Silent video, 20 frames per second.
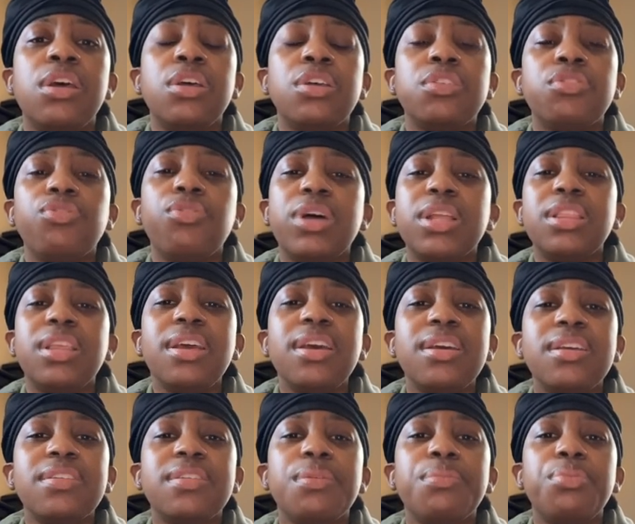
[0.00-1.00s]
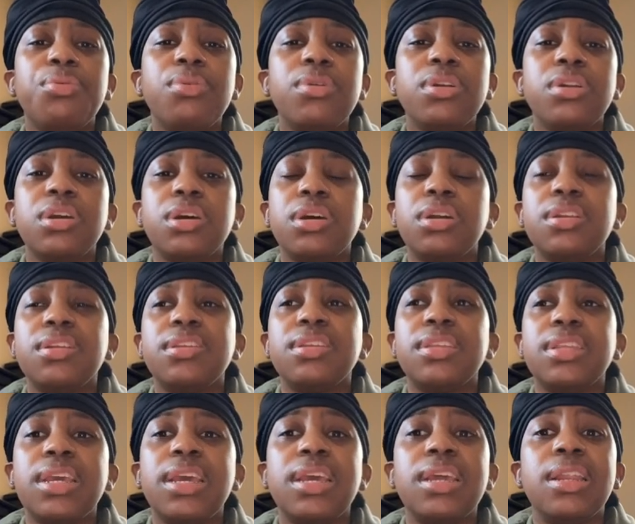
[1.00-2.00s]
So I think it's important to
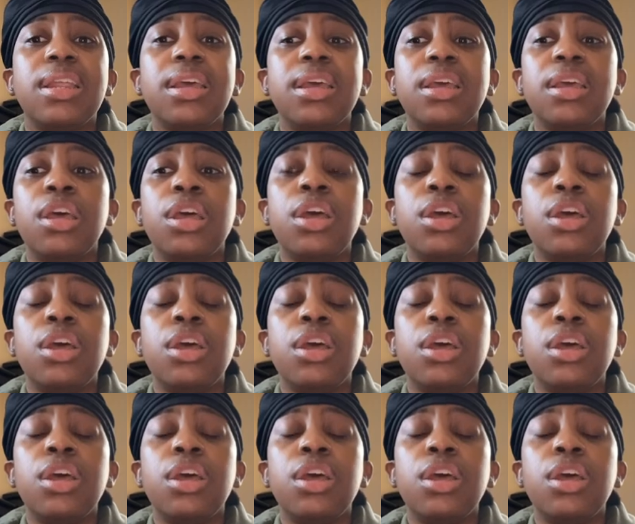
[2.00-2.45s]
understand that